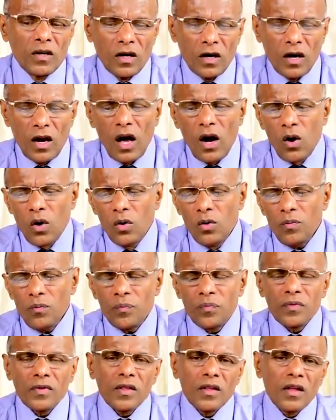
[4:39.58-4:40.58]

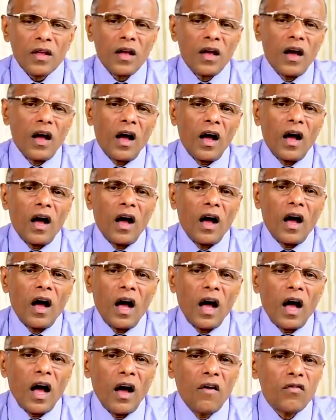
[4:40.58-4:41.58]
Now,
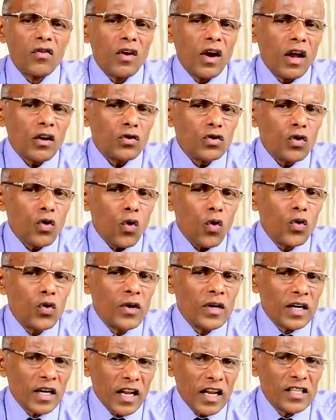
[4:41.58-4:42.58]
I would like to draw
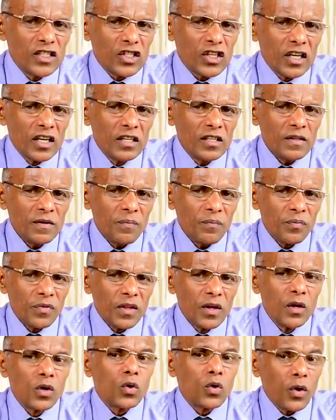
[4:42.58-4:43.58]
your attention
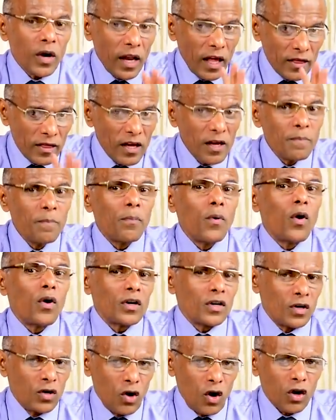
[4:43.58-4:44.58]
to another
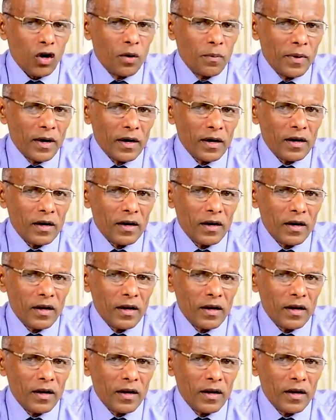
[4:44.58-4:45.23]
important document.